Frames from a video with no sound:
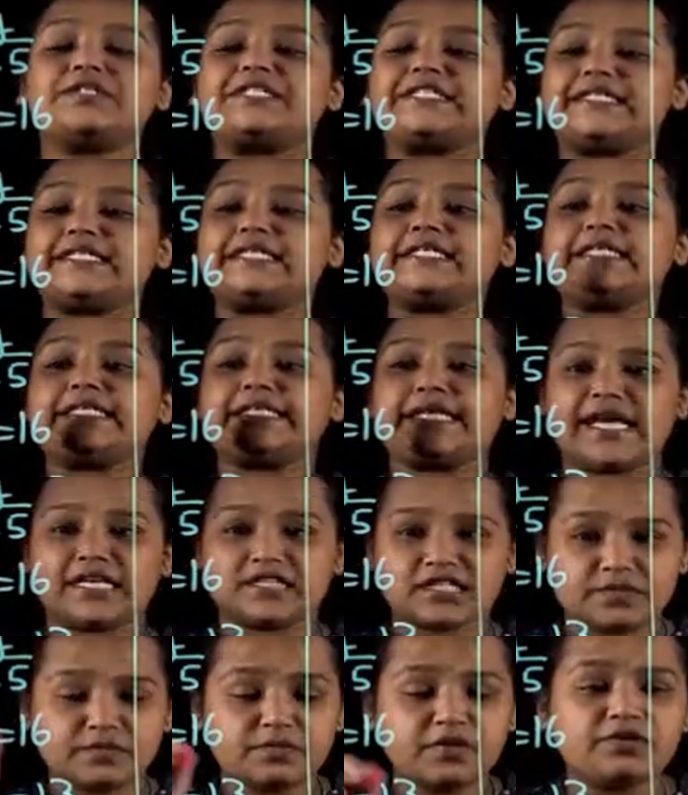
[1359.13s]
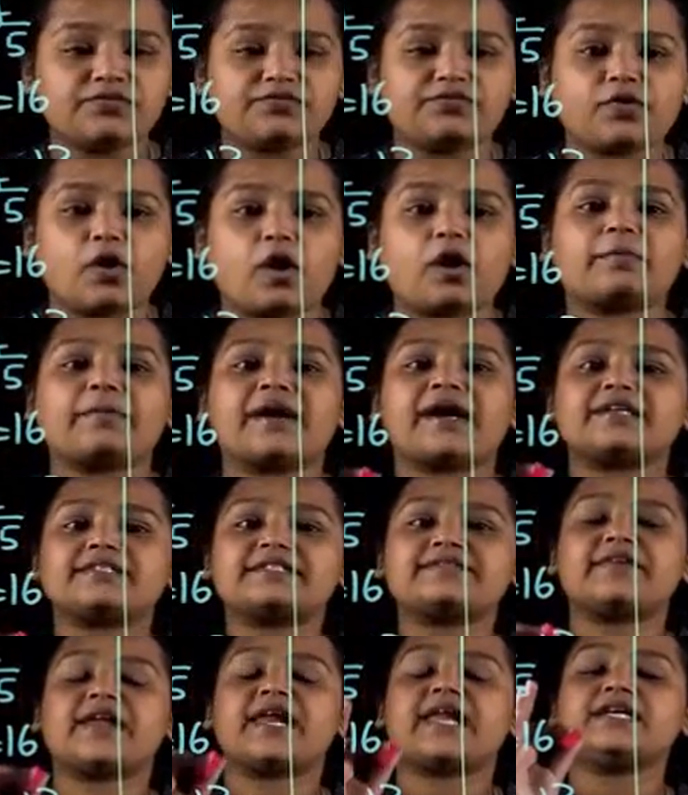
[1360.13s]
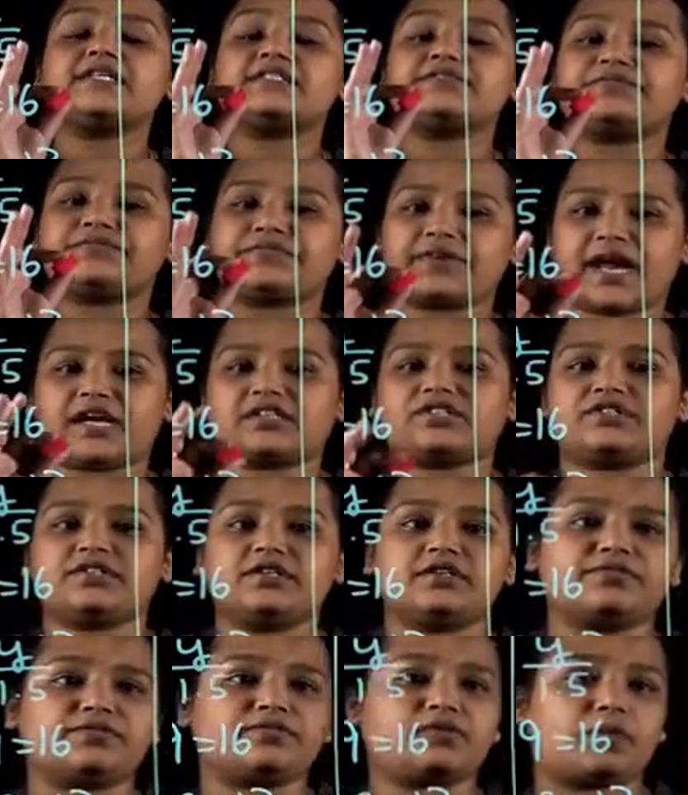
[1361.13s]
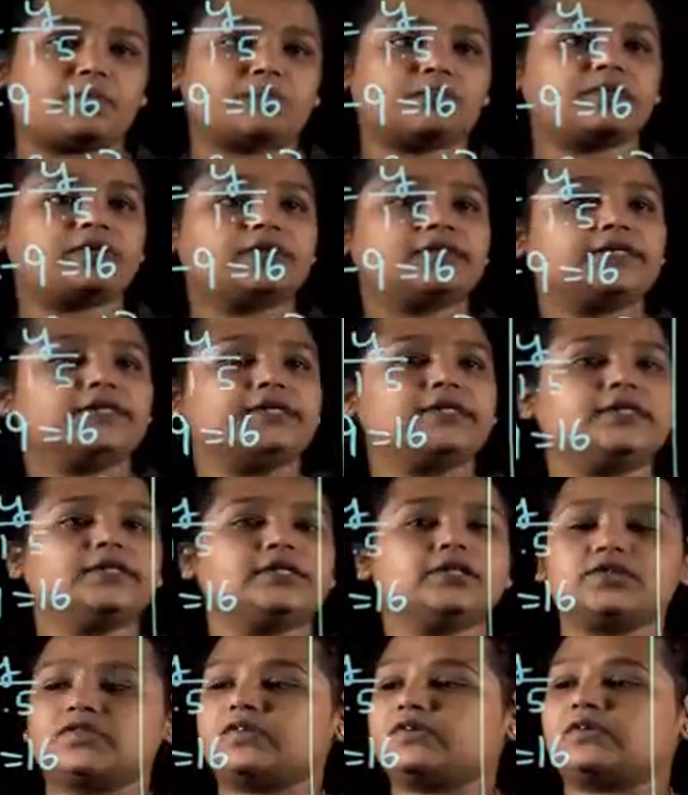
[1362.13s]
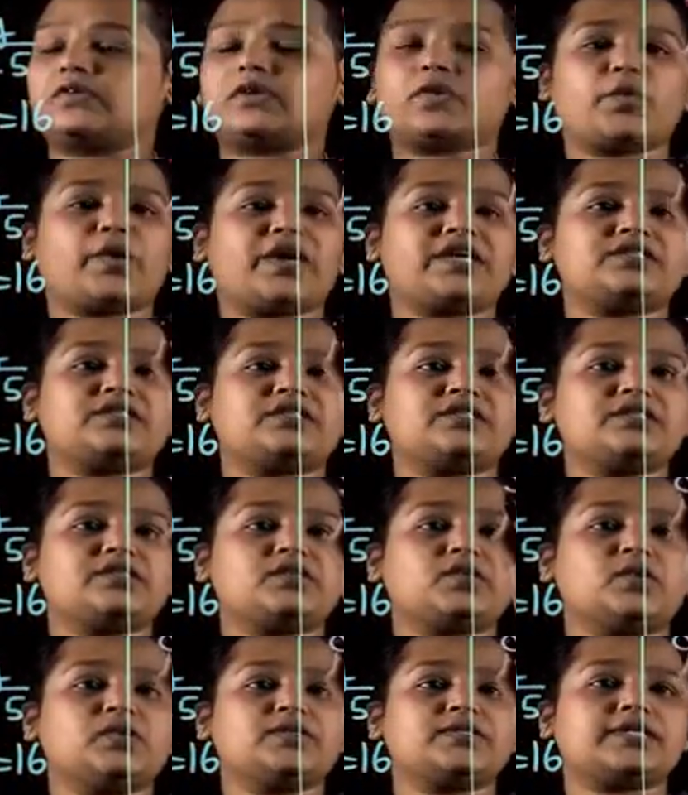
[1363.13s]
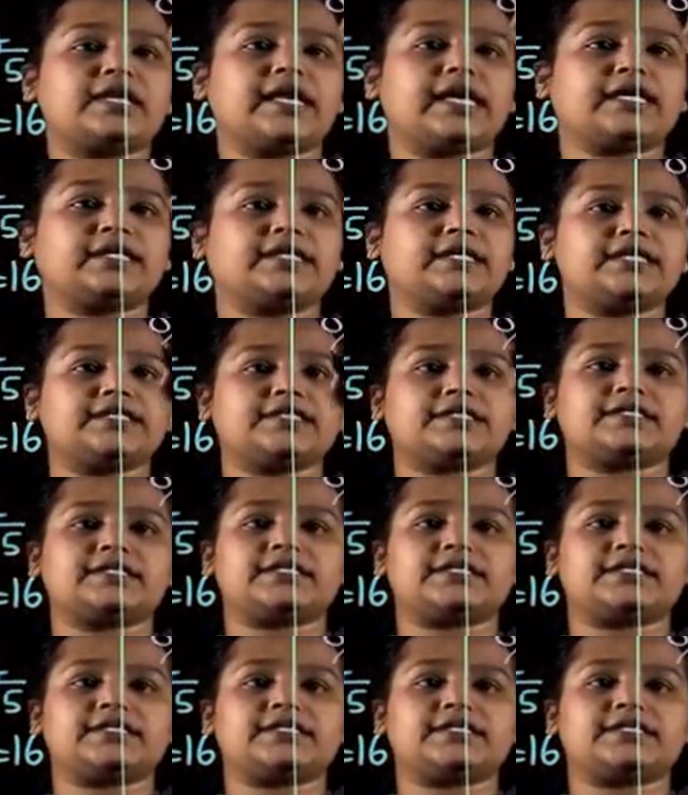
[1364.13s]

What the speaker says: which is in decimal form as well as fractional form. So question goes like this.